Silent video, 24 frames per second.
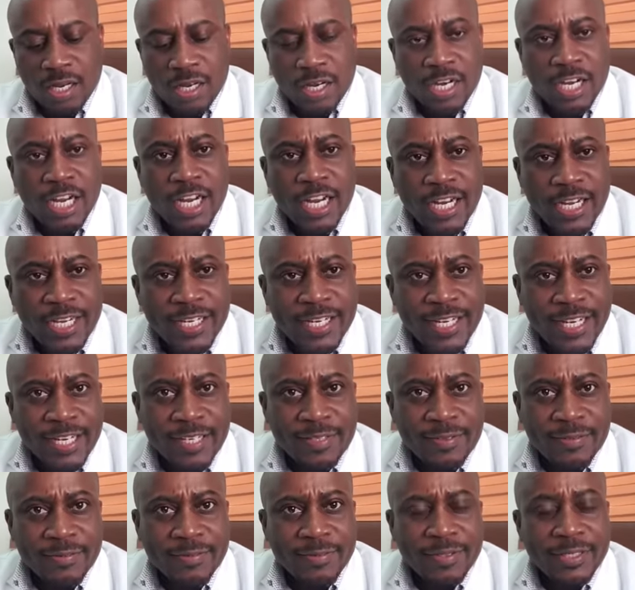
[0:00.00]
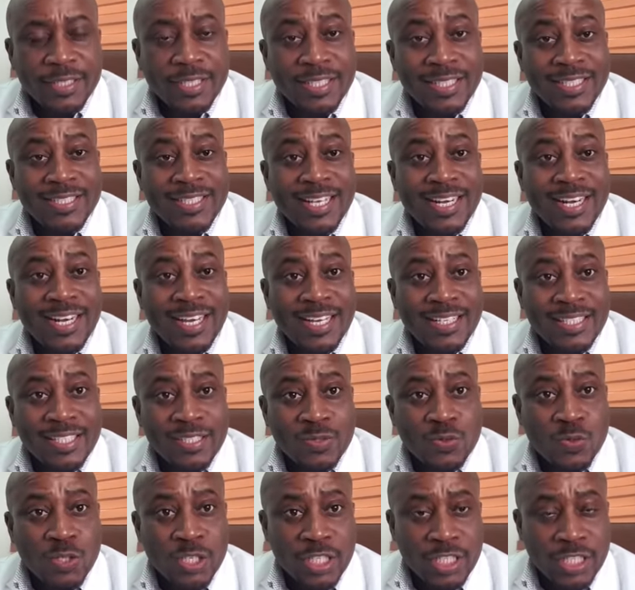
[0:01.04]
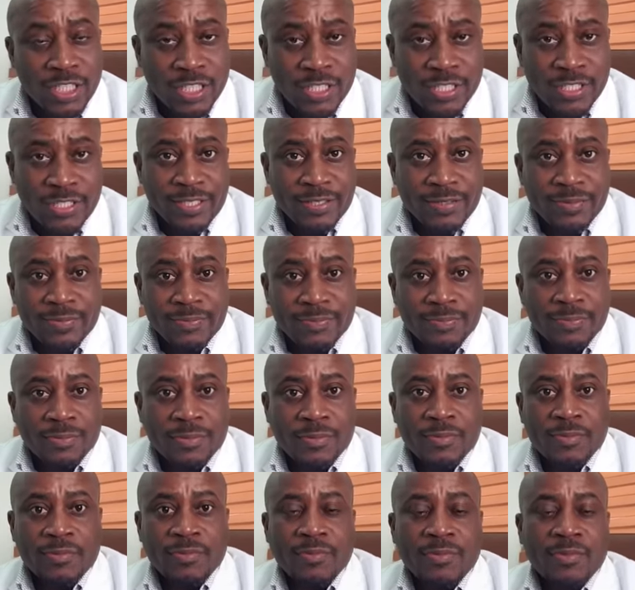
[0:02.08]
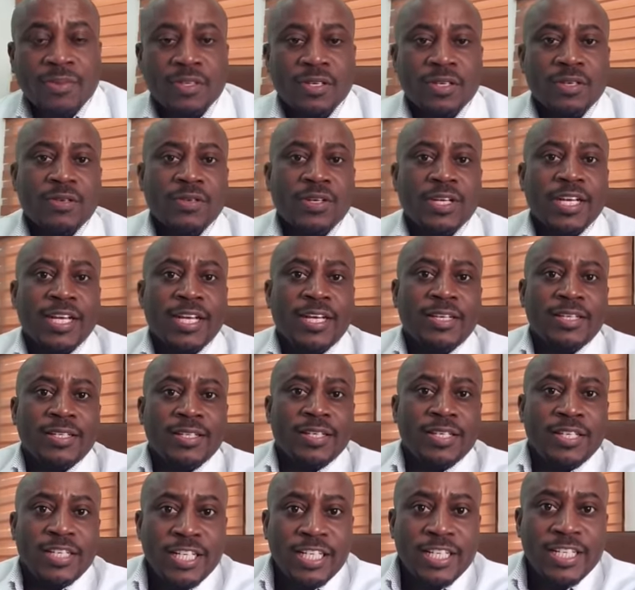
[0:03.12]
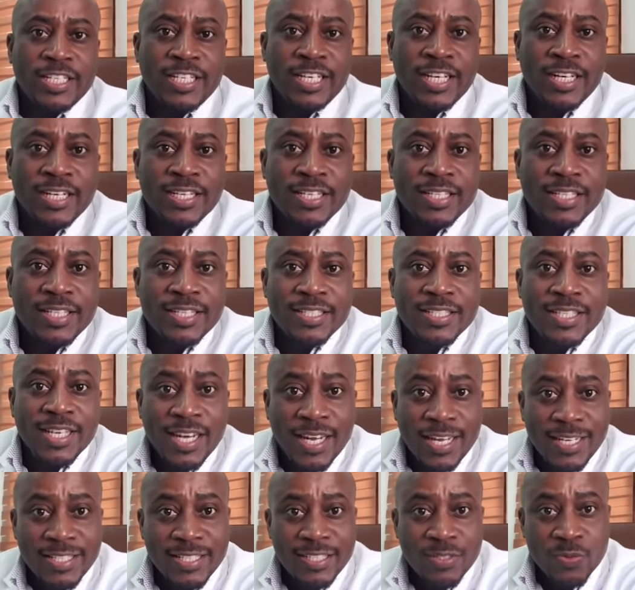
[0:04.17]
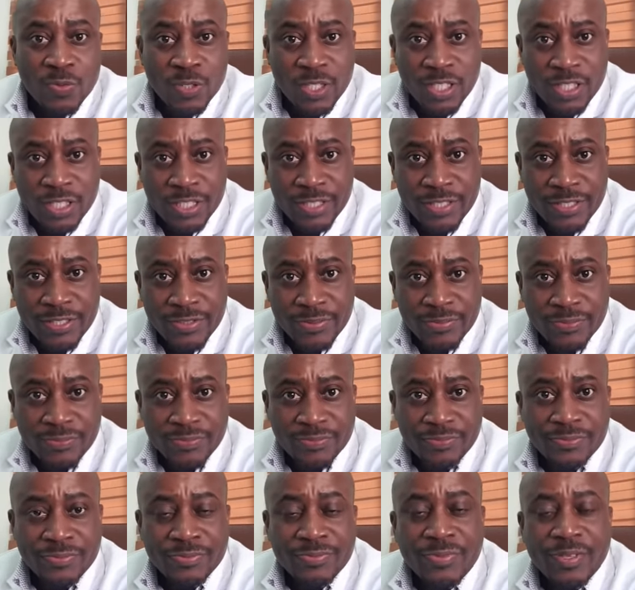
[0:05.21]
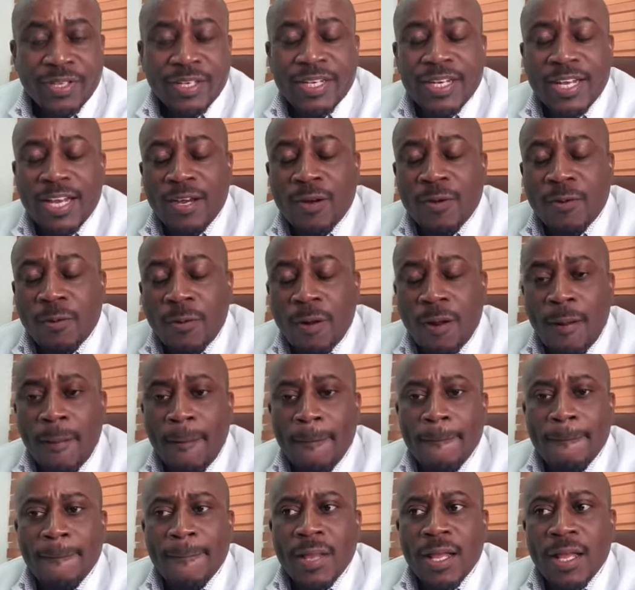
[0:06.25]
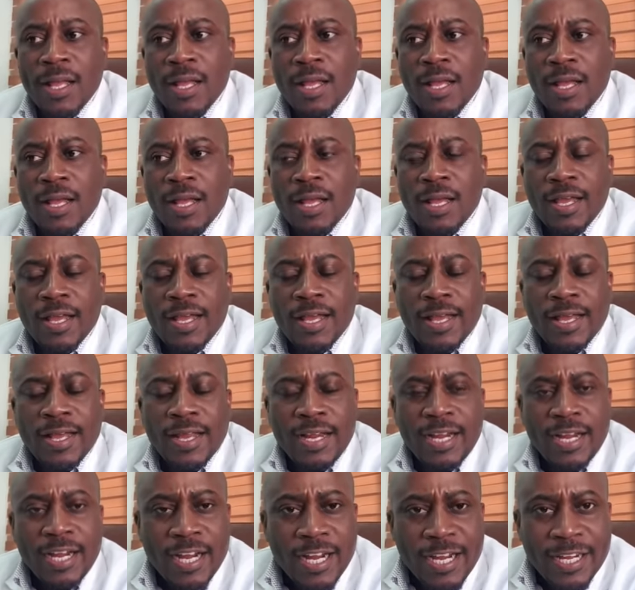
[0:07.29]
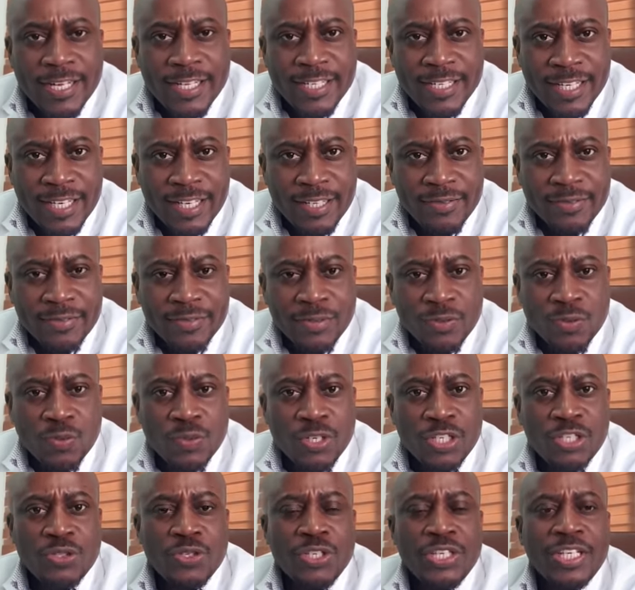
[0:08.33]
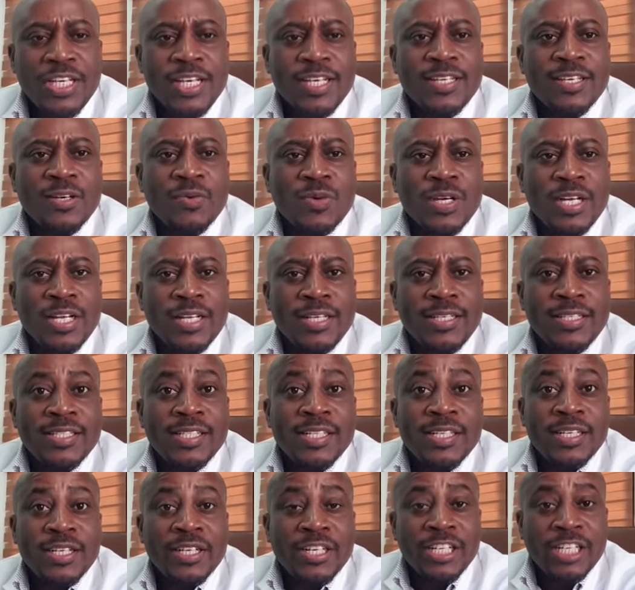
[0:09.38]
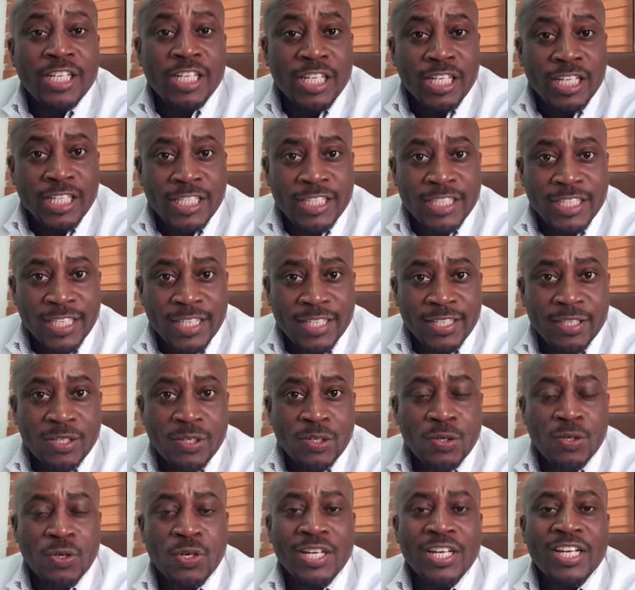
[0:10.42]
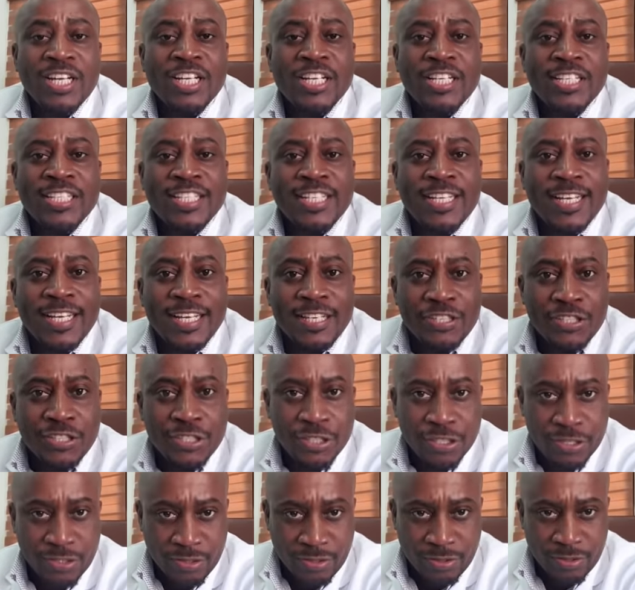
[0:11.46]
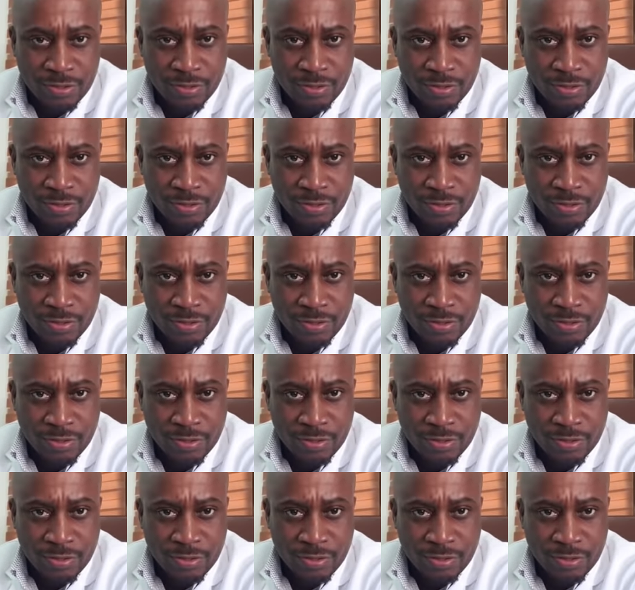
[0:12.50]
Hernia is a Latin word. Okay? Hernia is a Latin word. Now, hernia, when you hear the word hernia or herniation,